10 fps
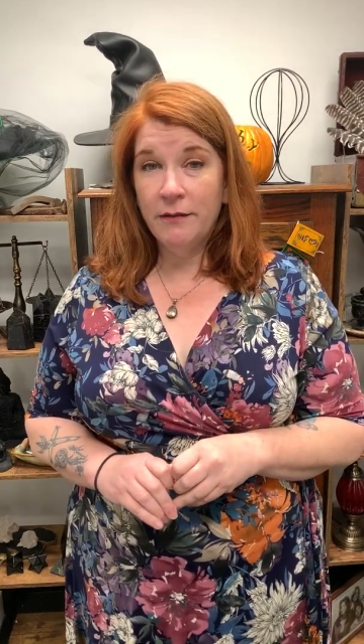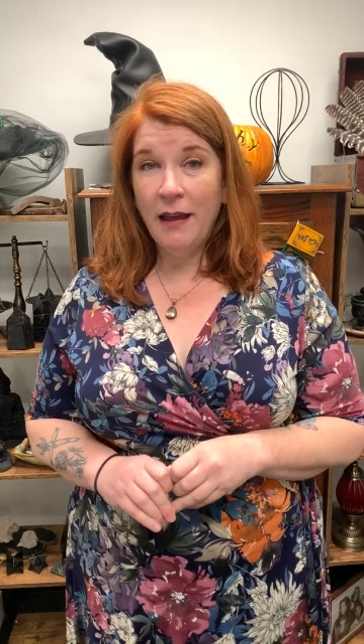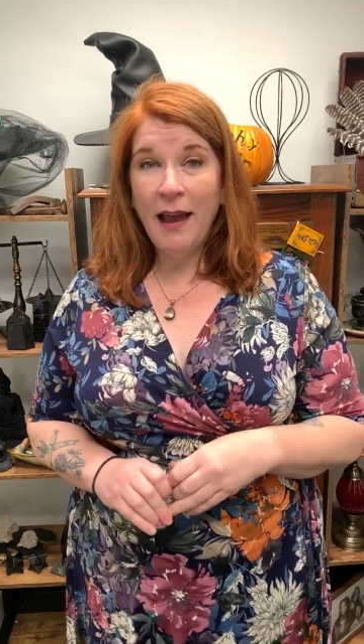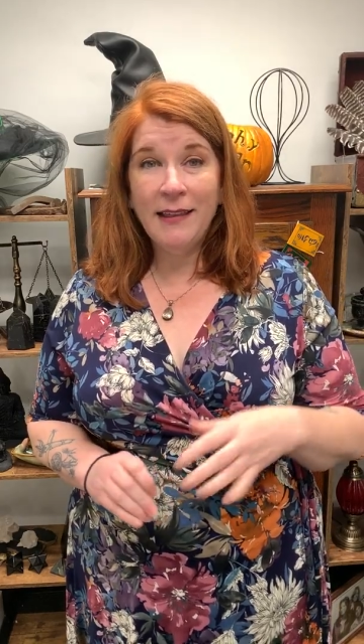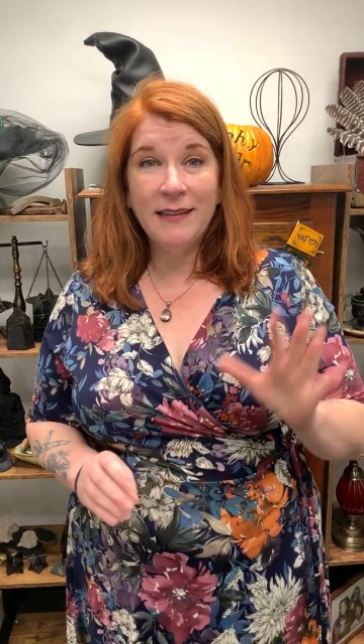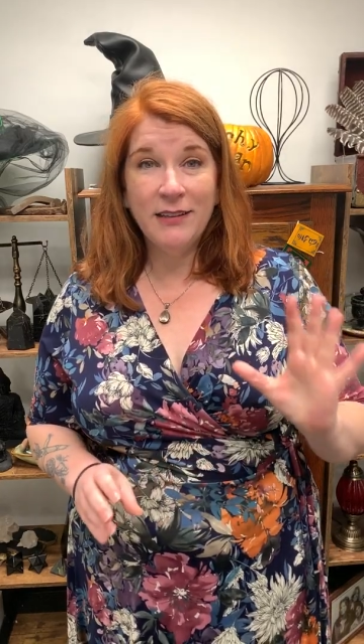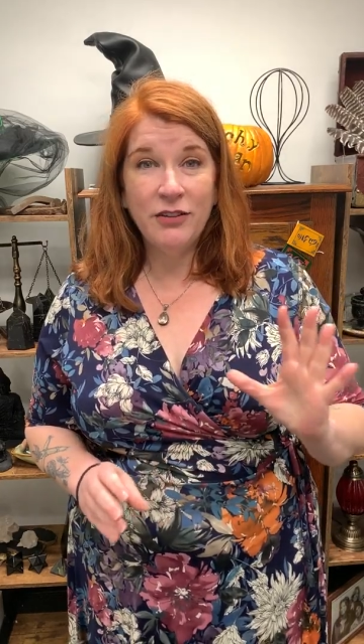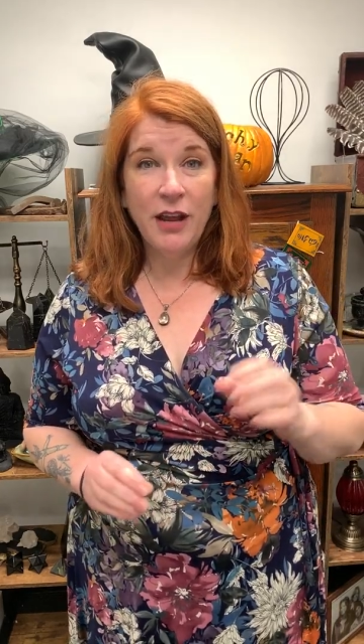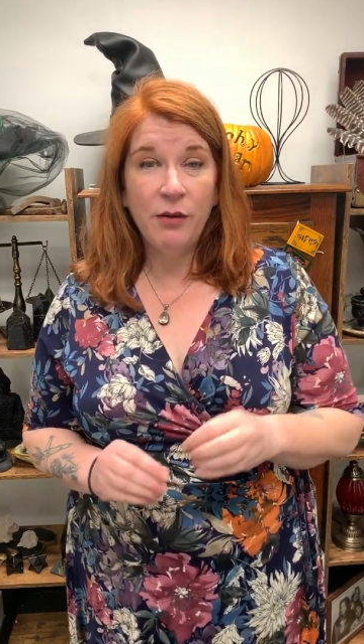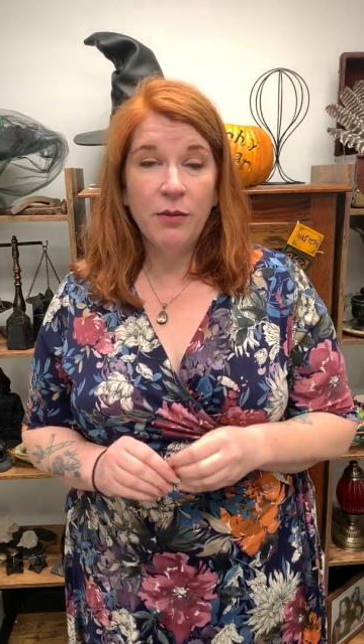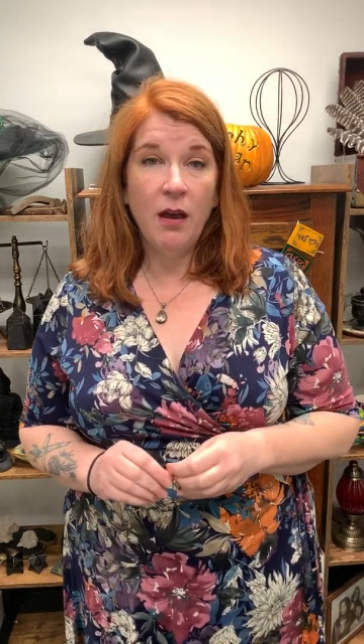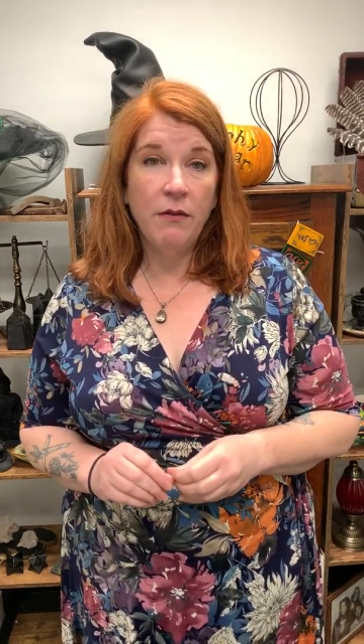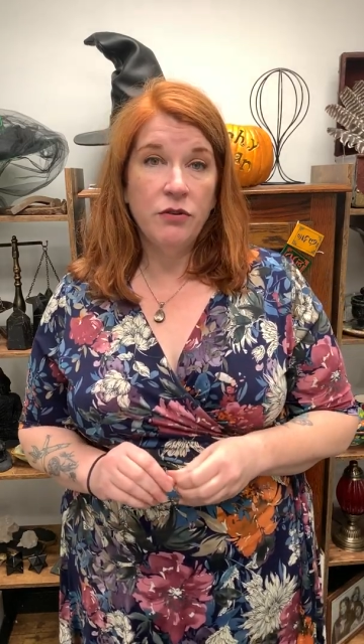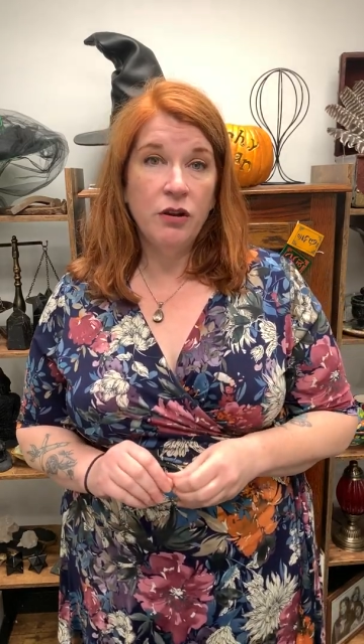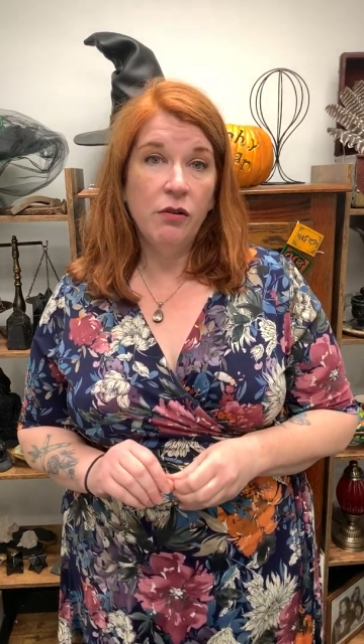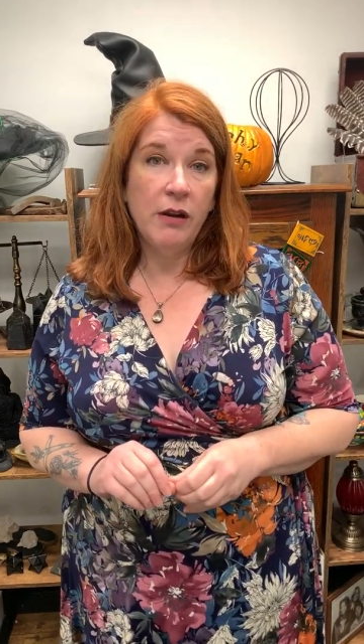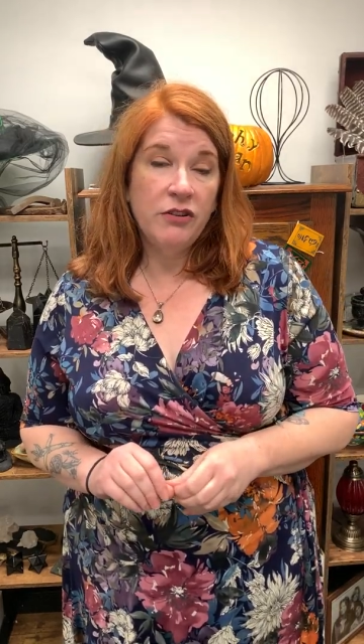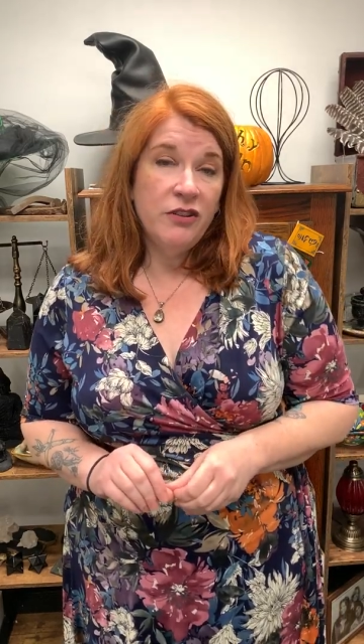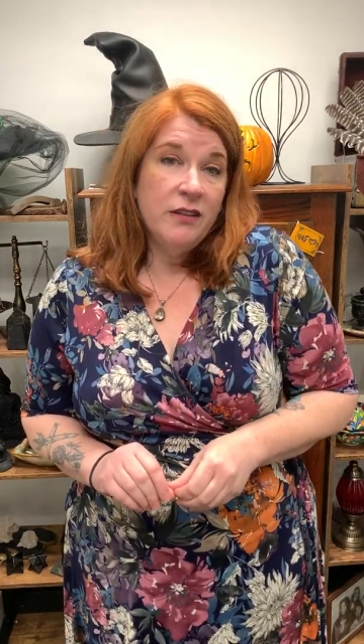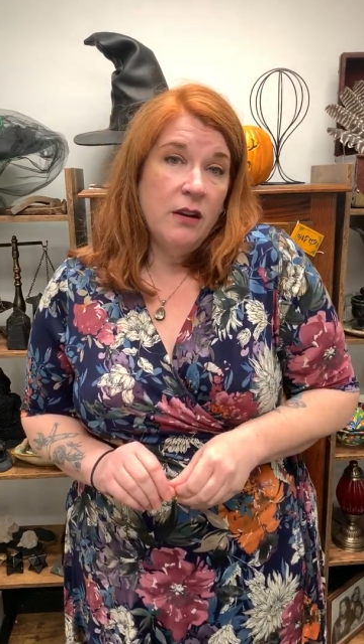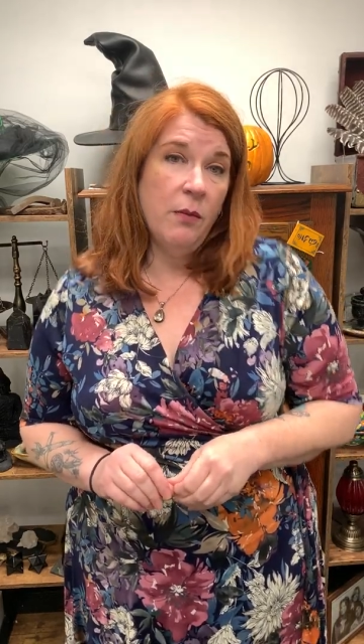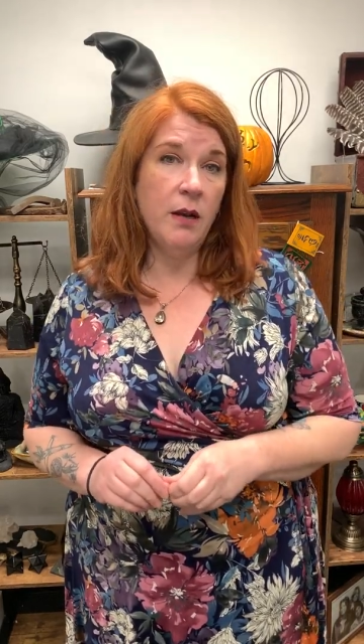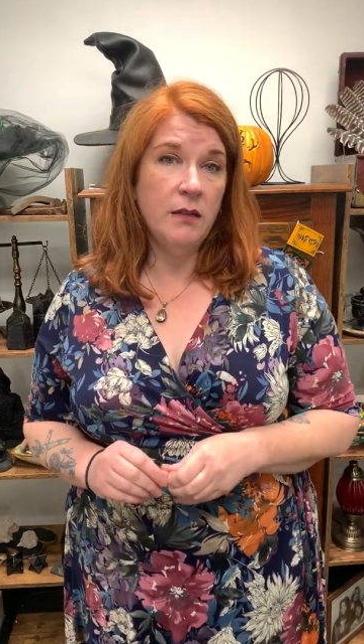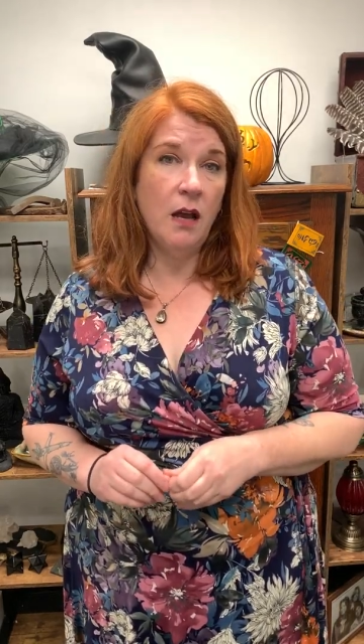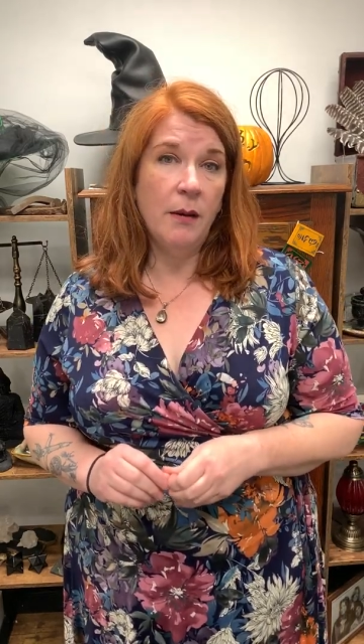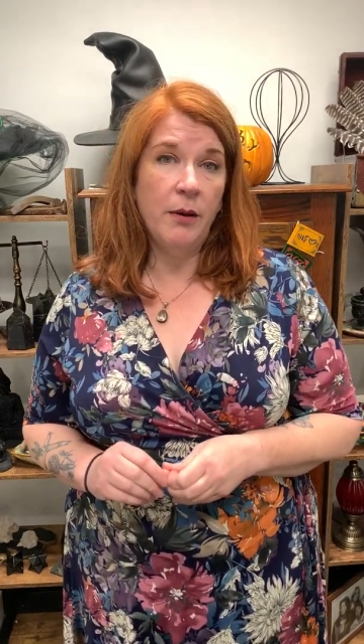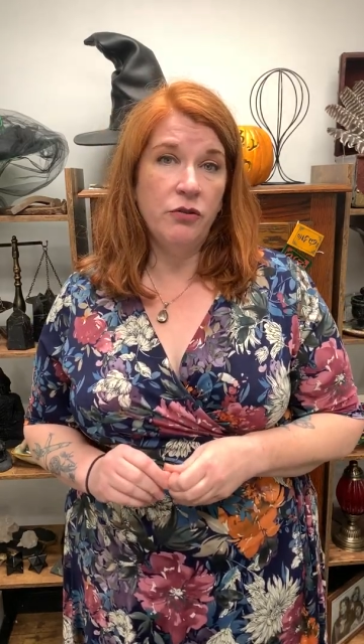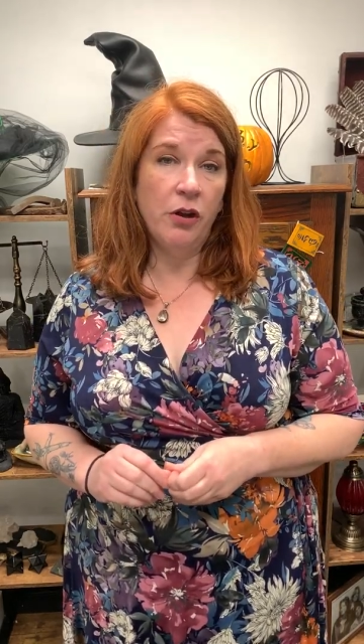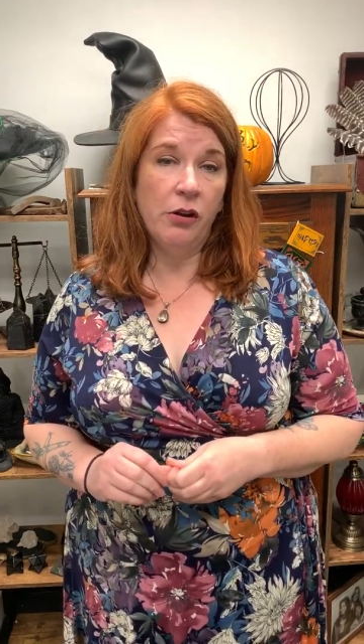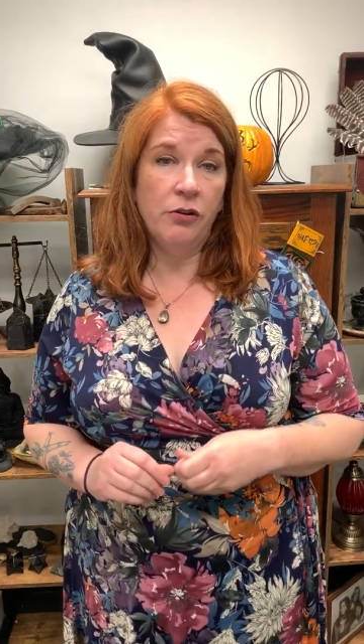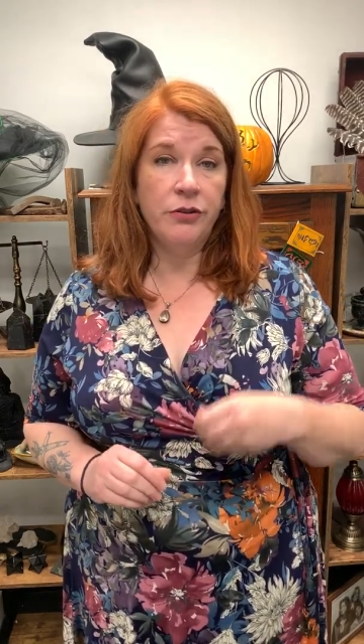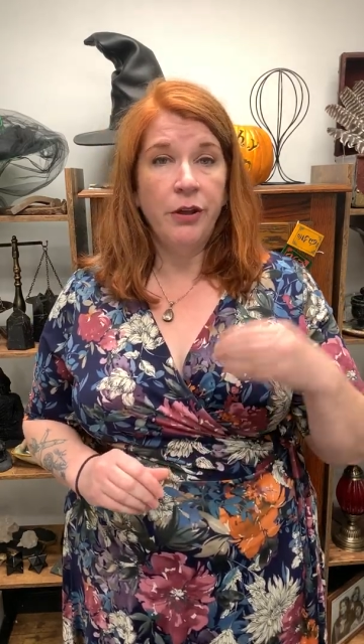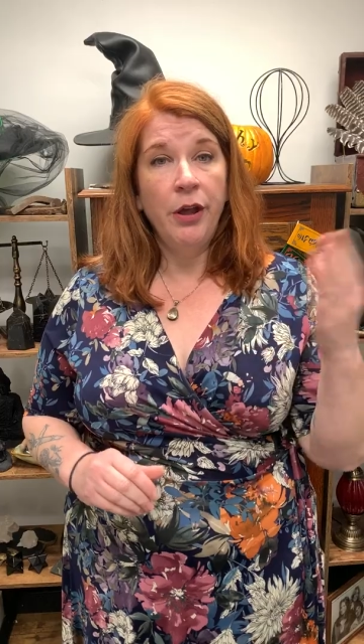Hi, this is Jackie with Coventry Creations, and I want to talk about triggers,